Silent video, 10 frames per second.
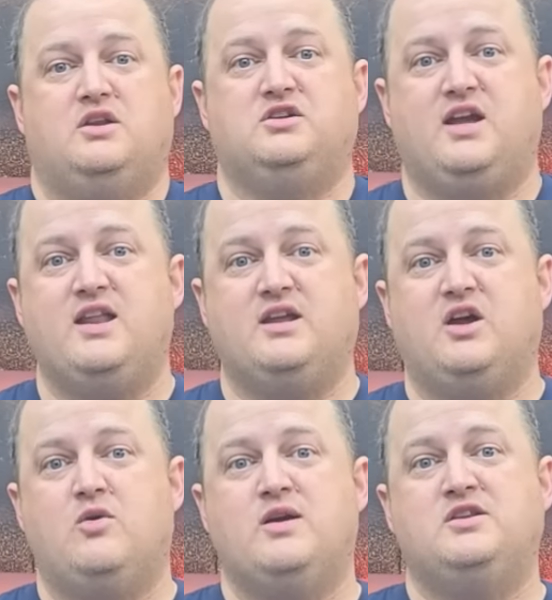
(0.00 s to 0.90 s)
Just kind of
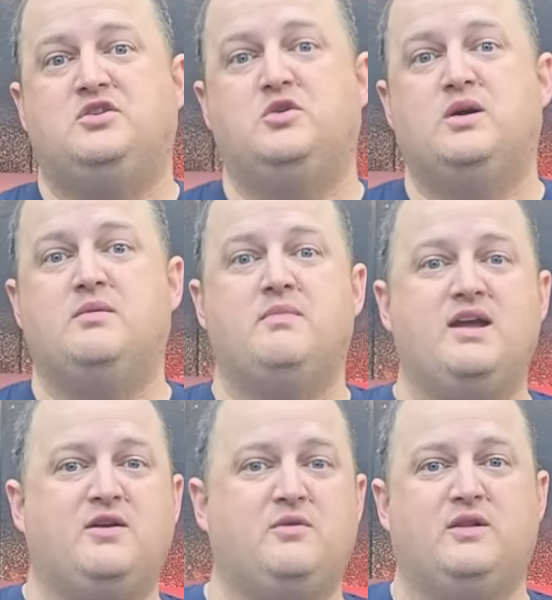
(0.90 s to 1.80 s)
go into it,
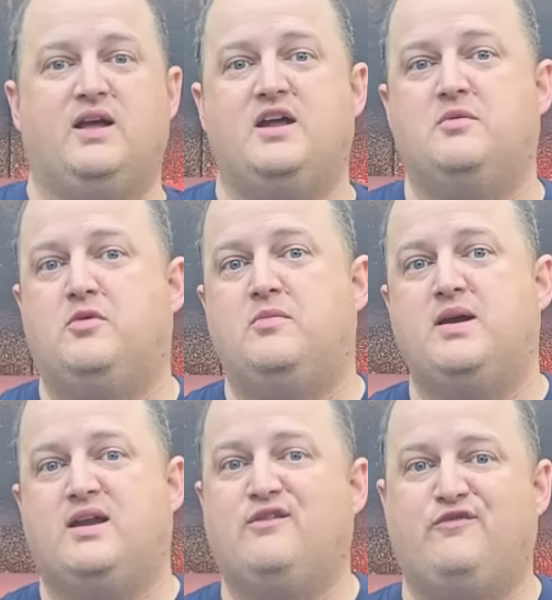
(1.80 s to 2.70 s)
make it relatable,
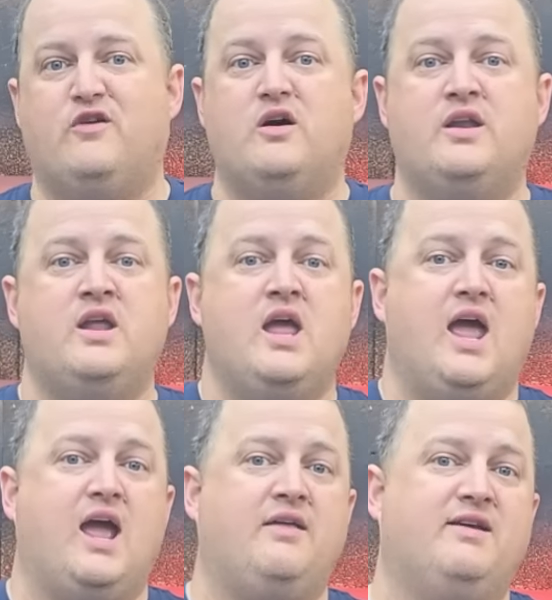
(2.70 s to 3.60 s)
make it fun.
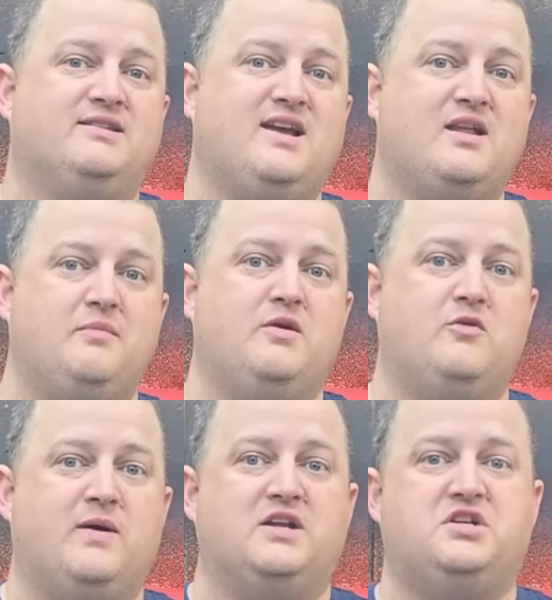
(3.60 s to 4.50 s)
And that's kind of been
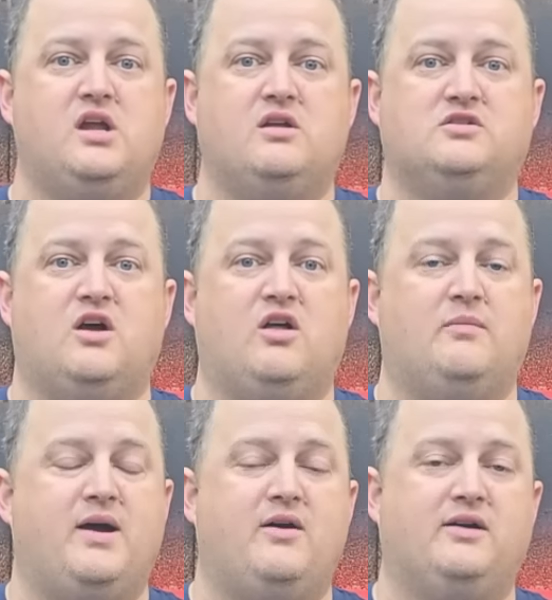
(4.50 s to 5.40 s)
what my channel is all
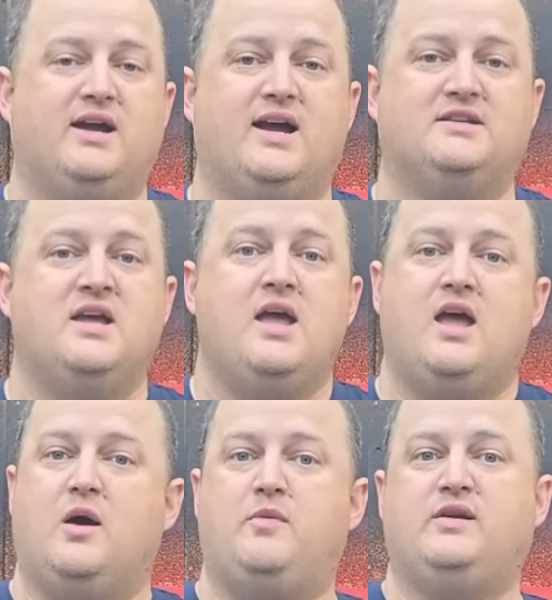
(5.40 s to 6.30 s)
about, guys.
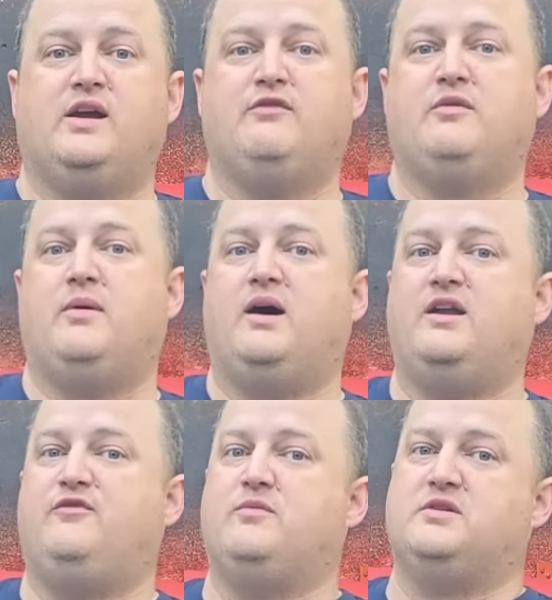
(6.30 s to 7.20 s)
Helping
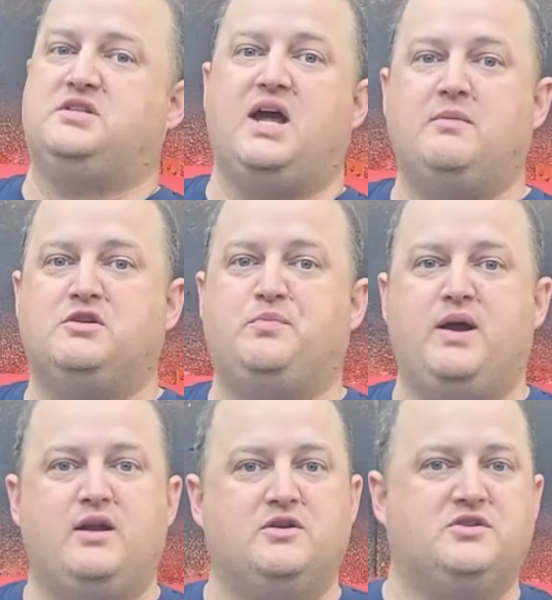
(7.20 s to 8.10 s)
everybody from established
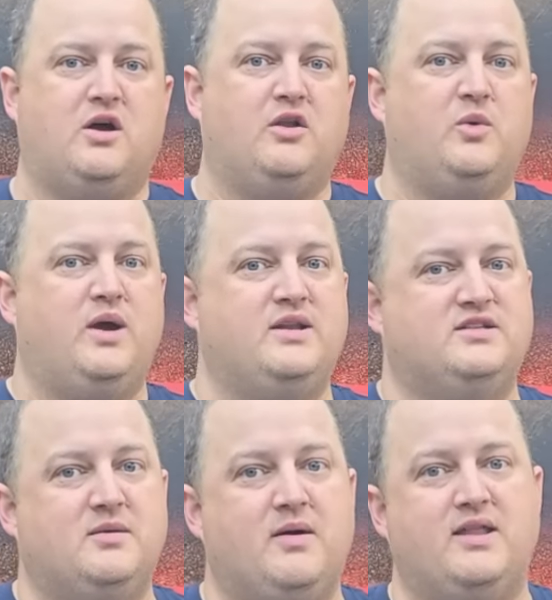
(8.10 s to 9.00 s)
painters all the way to
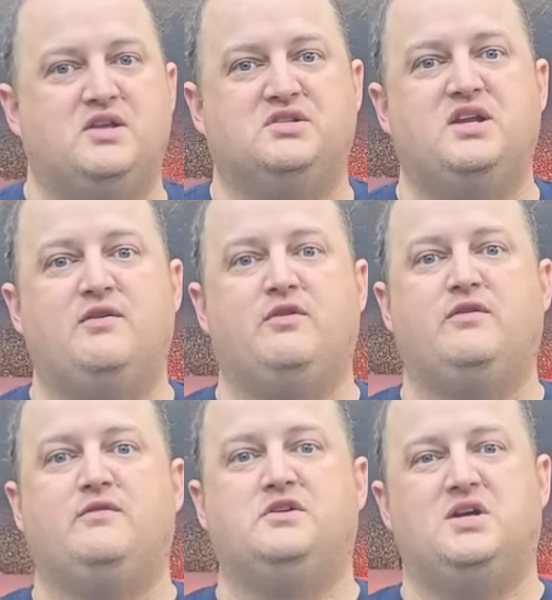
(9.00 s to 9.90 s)
somebody that's
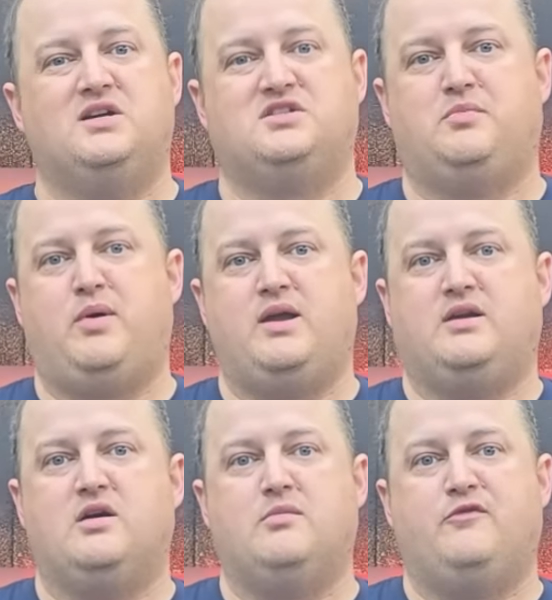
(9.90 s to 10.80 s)
never even touched a paint
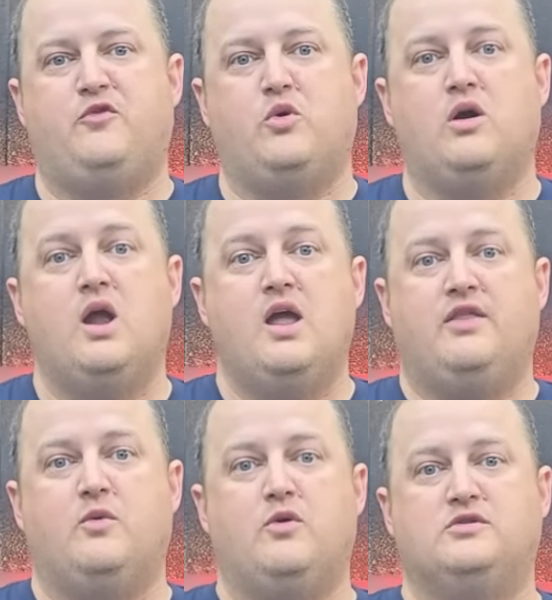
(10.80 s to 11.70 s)
gun before
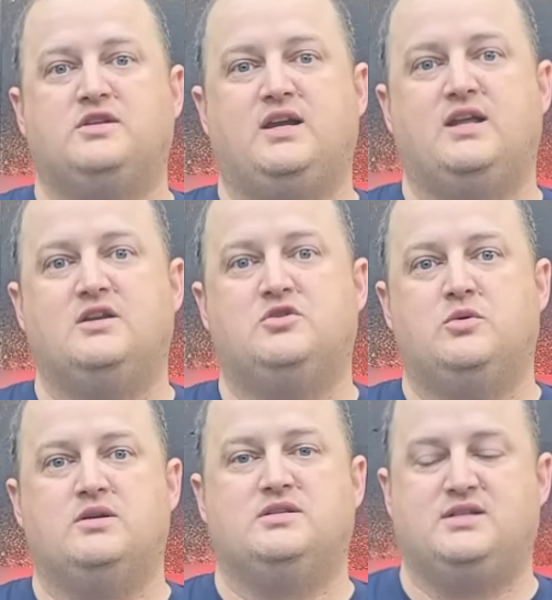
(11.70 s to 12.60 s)
that wants to get
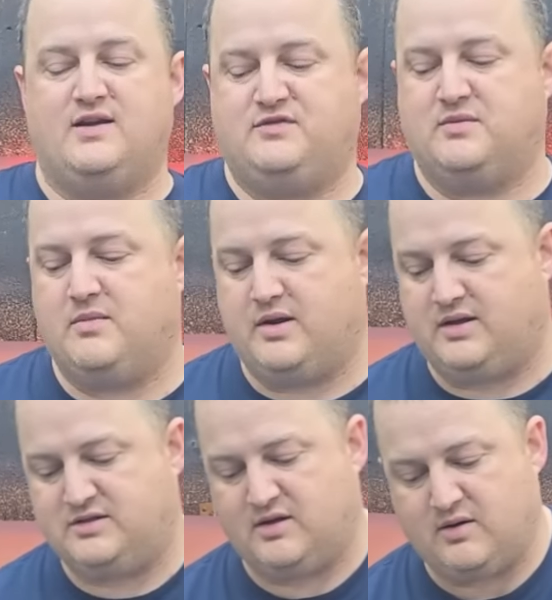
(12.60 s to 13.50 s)
into it and save some
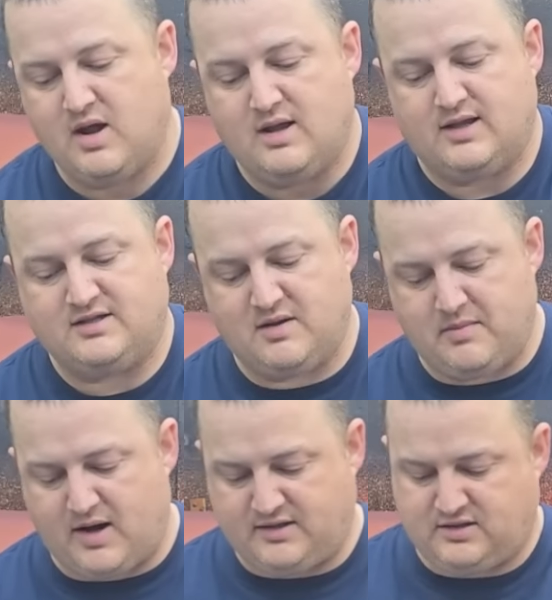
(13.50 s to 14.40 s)
money. So let's
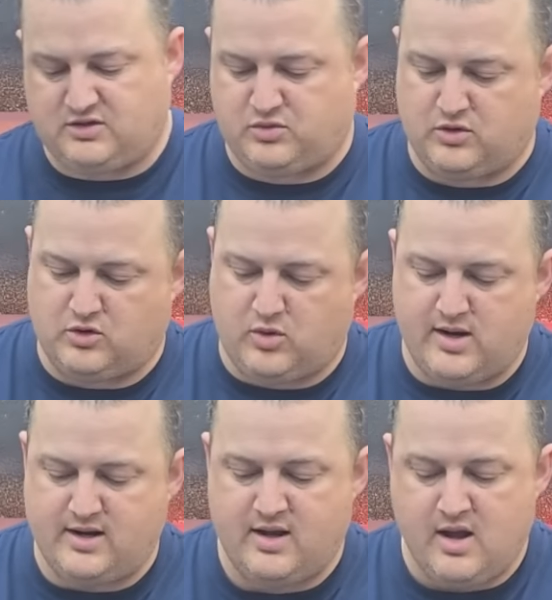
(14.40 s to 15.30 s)
unbox this real quick.